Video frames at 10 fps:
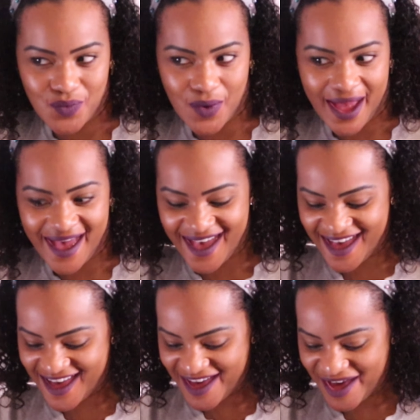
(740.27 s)

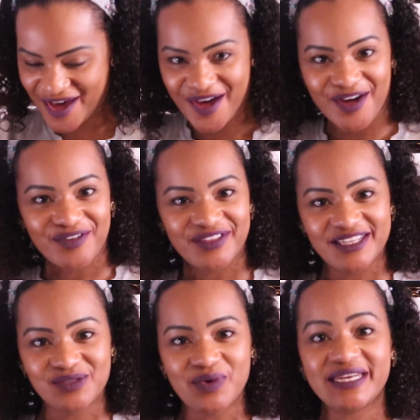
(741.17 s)
Wow,
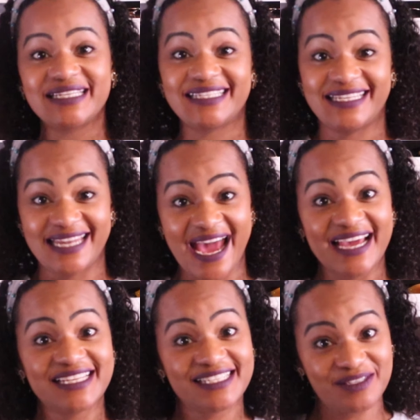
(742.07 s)
this one is a
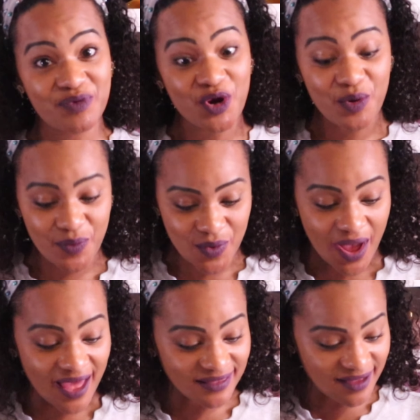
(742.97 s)
nice purple.
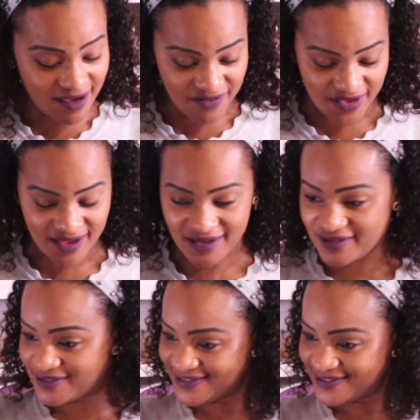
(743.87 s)
I love it.